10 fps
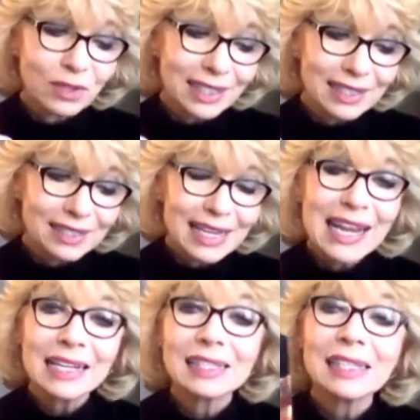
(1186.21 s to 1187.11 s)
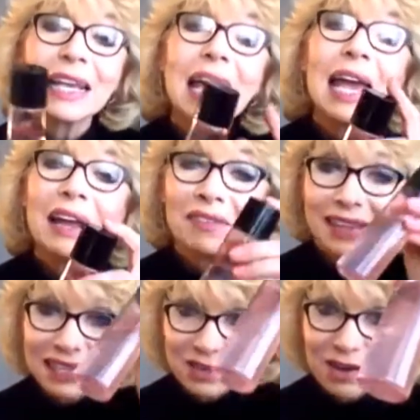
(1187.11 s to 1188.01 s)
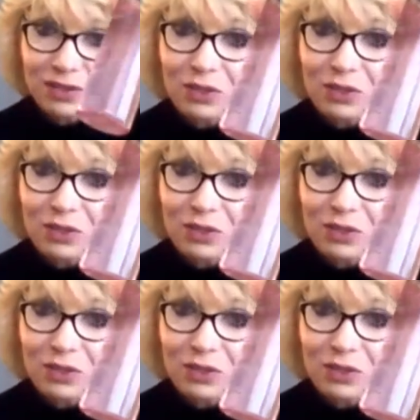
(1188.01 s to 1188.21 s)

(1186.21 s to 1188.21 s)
It takes everything off.